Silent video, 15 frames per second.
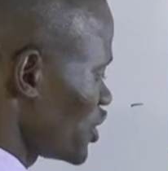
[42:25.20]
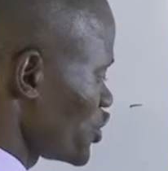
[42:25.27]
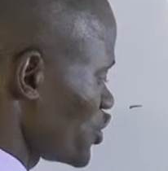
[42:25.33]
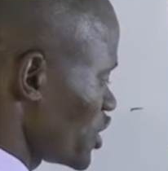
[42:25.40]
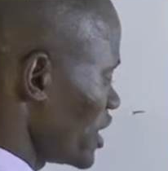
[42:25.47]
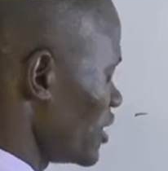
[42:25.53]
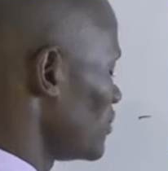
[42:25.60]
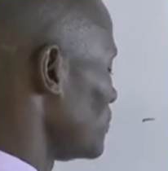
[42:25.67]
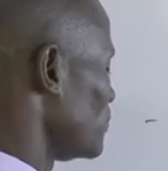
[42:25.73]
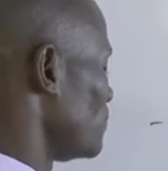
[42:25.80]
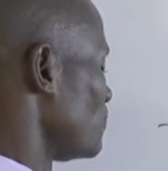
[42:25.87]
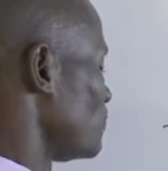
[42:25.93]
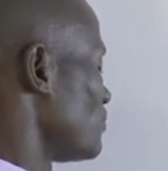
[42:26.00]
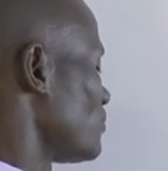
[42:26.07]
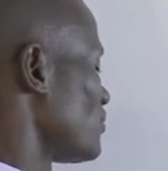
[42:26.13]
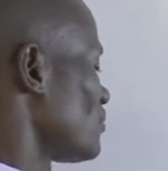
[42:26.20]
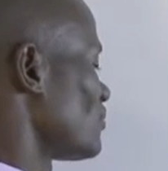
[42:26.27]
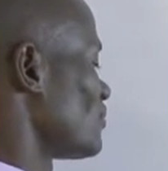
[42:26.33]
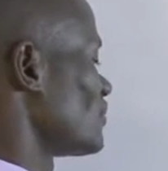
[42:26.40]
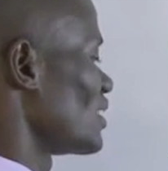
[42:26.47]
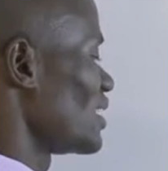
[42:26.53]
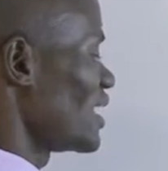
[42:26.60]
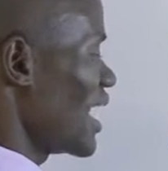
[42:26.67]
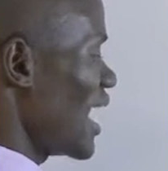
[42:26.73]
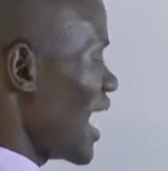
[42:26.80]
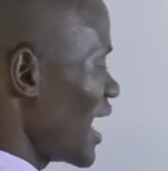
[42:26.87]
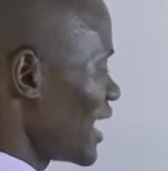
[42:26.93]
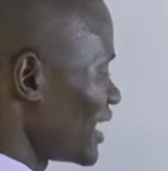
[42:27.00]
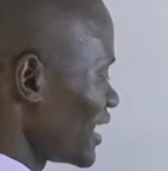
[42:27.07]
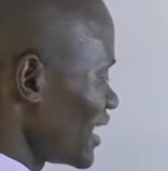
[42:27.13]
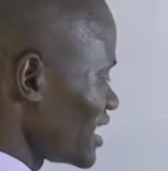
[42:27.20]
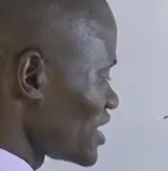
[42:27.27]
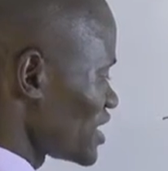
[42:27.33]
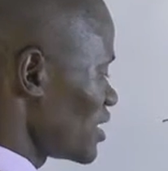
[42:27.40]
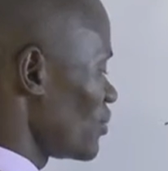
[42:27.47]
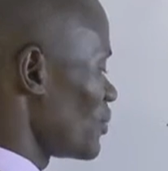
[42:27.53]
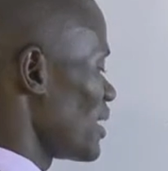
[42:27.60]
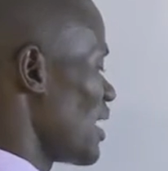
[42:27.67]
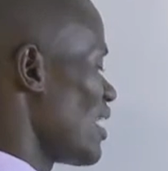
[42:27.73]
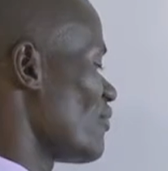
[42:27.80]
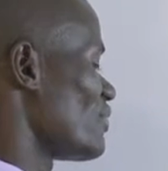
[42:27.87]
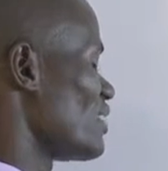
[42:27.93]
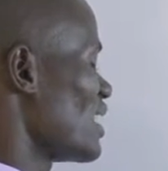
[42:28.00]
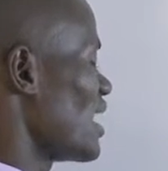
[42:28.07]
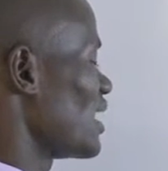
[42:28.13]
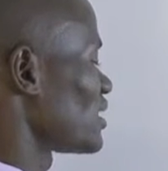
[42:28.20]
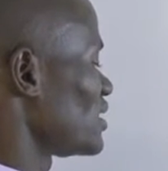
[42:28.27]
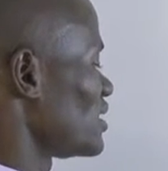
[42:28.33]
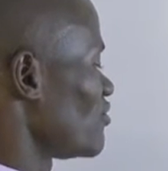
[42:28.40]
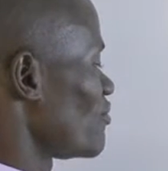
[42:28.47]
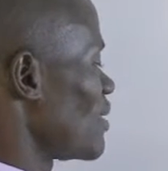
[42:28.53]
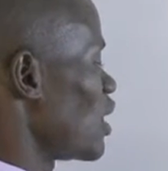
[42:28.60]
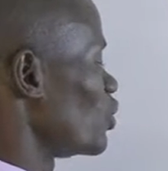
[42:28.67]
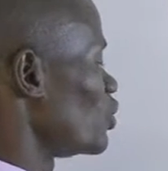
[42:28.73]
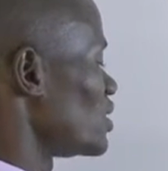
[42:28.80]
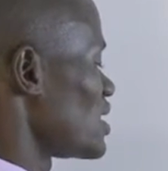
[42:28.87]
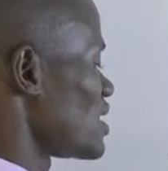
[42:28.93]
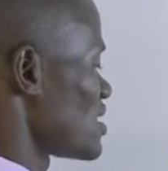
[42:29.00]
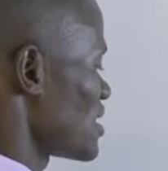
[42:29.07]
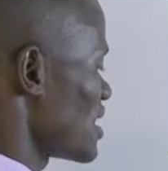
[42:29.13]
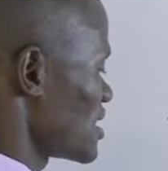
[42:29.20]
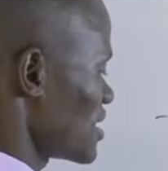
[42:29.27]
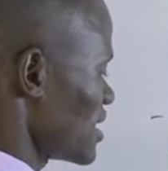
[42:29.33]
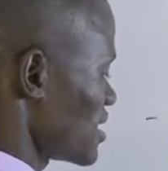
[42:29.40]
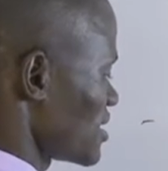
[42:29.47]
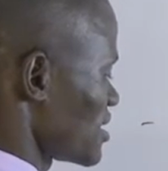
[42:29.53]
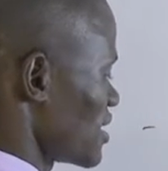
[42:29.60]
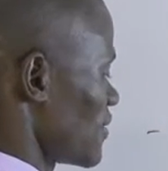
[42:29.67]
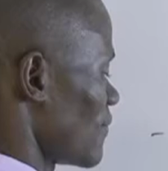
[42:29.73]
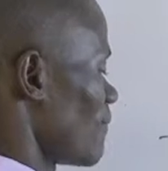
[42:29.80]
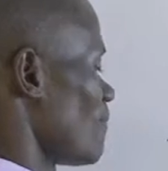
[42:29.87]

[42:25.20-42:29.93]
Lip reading: Asia. And Asia, we have the active mountains such as